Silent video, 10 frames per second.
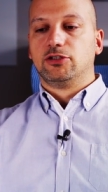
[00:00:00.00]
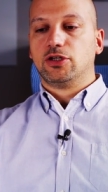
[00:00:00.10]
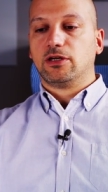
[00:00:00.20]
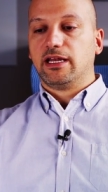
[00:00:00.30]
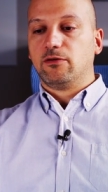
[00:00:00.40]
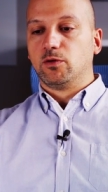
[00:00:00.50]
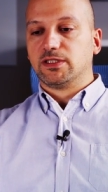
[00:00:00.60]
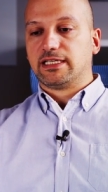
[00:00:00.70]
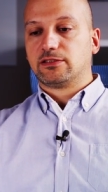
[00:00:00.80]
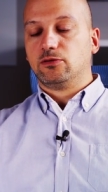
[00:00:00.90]
John Glenn
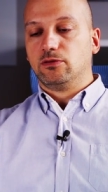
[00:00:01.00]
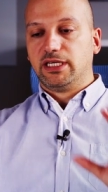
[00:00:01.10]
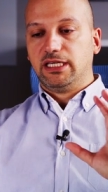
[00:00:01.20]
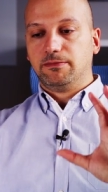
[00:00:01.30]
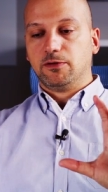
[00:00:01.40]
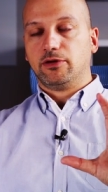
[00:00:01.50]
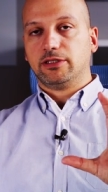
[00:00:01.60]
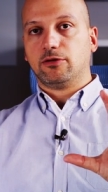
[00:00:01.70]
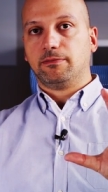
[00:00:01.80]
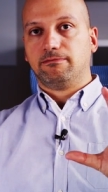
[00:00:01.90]
was asked to keep the
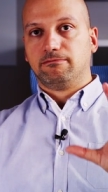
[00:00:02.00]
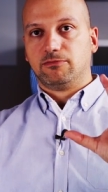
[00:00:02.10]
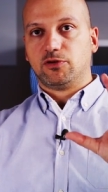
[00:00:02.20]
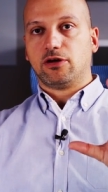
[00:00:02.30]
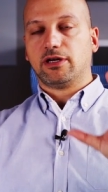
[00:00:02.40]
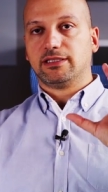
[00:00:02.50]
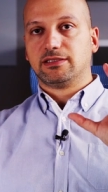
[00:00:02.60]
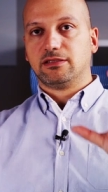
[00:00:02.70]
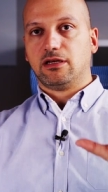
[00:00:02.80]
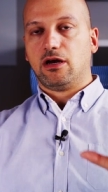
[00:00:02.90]
retro
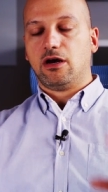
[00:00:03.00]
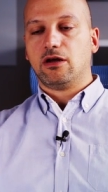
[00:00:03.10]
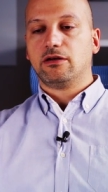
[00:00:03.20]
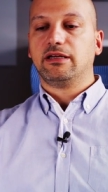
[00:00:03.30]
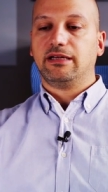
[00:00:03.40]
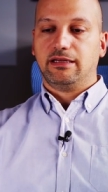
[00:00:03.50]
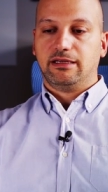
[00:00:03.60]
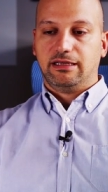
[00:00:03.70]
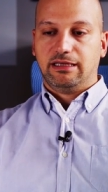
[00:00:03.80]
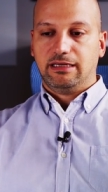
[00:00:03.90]
rockets on.
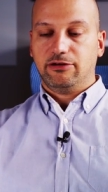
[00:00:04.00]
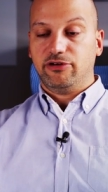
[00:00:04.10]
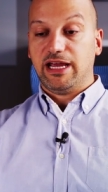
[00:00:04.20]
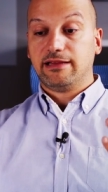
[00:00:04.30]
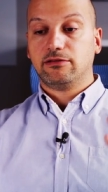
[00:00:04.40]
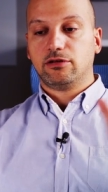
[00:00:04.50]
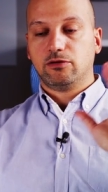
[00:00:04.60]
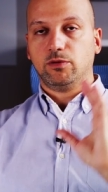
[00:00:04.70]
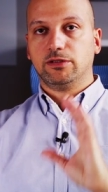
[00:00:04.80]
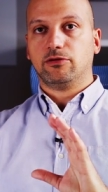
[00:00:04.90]
He
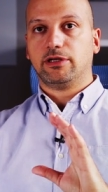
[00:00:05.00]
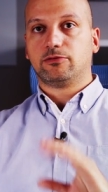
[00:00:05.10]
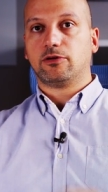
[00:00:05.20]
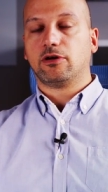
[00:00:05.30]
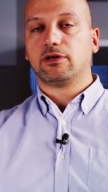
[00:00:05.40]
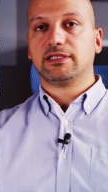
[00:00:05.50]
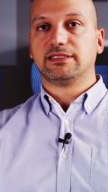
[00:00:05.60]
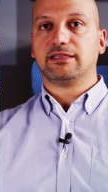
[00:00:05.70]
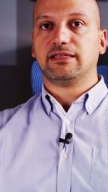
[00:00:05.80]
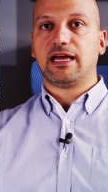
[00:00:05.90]
re-entered with the retro
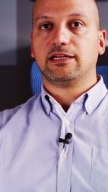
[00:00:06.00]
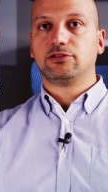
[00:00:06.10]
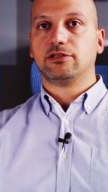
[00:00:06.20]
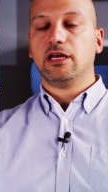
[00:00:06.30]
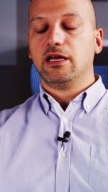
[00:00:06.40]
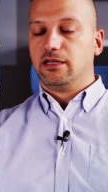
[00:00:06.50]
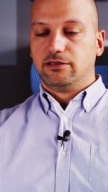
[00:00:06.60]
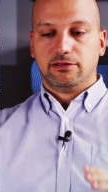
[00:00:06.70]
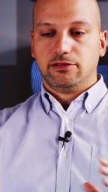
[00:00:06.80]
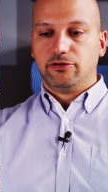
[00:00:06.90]
rockets attached.
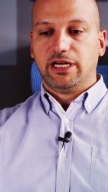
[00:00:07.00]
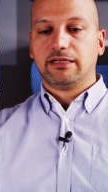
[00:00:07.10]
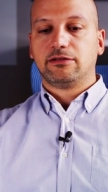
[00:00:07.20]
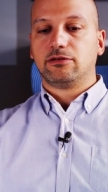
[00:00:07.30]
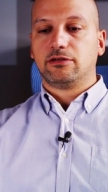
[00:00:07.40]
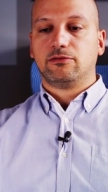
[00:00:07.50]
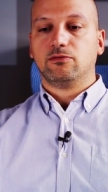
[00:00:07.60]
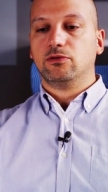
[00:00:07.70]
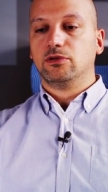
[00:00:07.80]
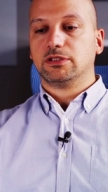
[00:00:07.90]
The re-enter
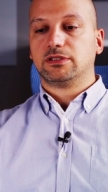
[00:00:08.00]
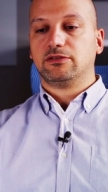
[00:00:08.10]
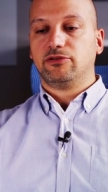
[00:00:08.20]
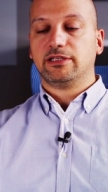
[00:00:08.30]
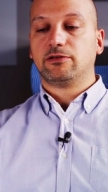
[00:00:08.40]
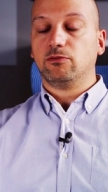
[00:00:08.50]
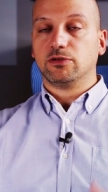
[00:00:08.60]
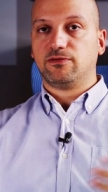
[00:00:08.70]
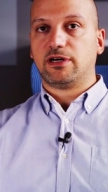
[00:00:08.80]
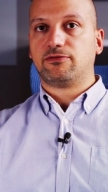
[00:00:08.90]
was, re-entry
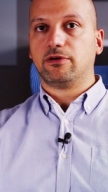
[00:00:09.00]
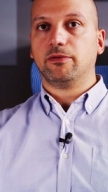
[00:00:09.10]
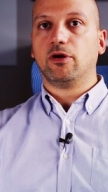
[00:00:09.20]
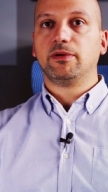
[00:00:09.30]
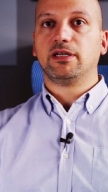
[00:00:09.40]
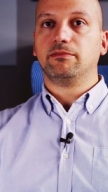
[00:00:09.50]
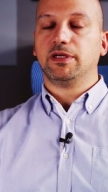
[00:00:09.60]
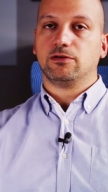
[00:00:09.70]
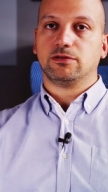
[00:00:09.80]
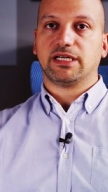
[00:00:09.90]
was far from nominal
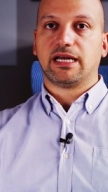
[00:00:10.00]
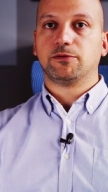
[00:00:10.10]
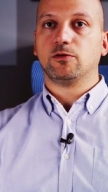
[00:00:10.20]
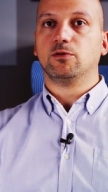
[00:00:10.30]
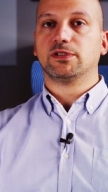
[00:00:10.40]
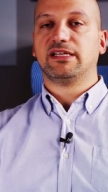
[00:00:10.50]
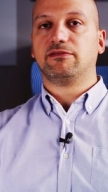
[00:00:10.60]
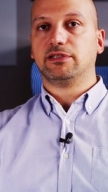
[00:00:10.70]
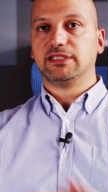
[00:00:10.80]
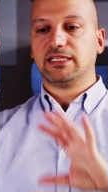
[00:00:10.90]
because the capsule was
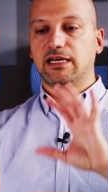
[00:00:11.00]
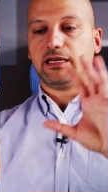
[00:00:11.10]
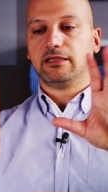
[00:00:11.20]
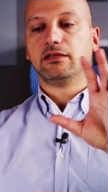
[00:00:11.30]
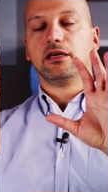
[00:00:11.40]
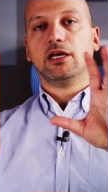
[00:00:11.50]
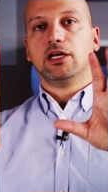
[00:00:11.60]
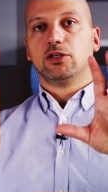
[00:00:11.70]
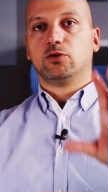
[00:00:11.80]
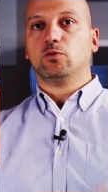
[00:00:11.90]
never designed
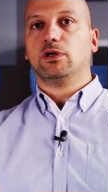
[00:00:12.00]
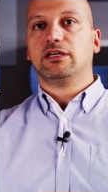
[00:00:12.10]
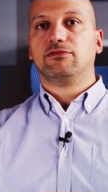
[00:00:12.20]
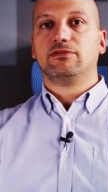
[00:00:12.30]
to have